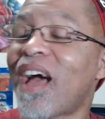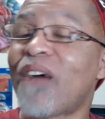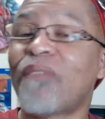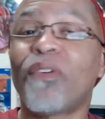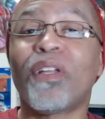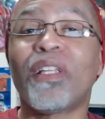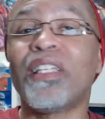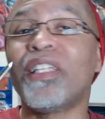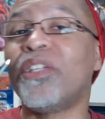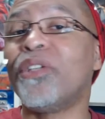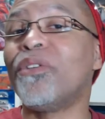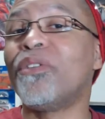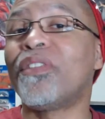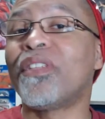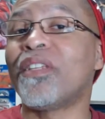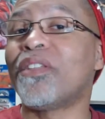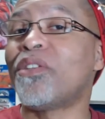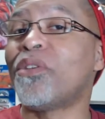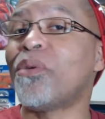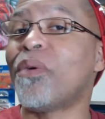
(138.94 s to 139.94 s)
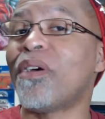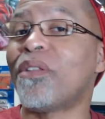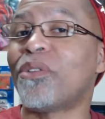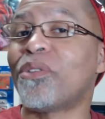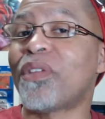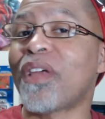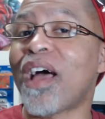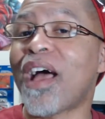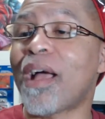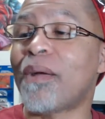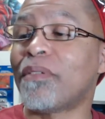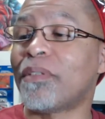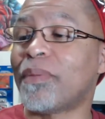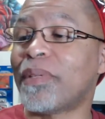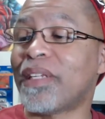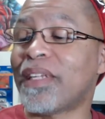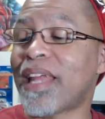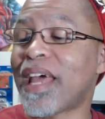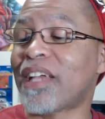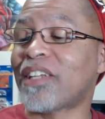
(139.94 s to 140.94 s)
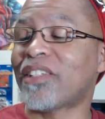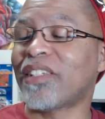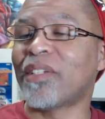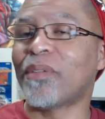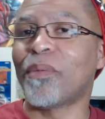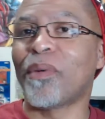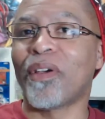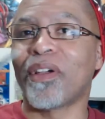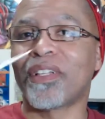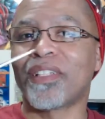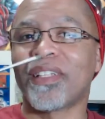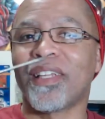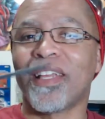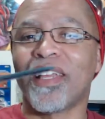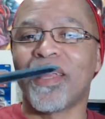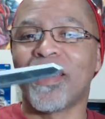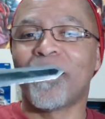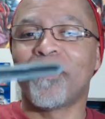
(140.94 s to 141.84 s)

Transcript: I've only used it two other times, but it actually works.